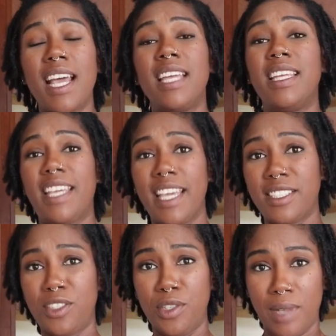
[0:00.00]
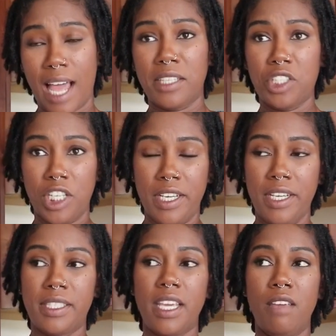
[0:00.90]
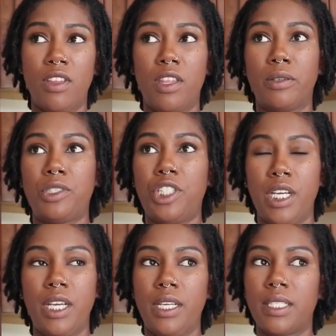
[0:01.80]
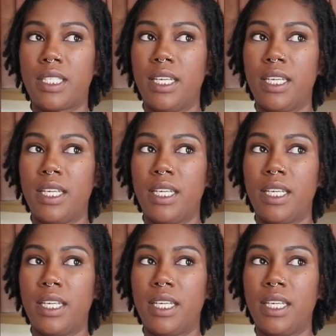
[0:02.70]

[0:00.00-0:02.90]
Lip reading: the kids do like cheese, even though cheese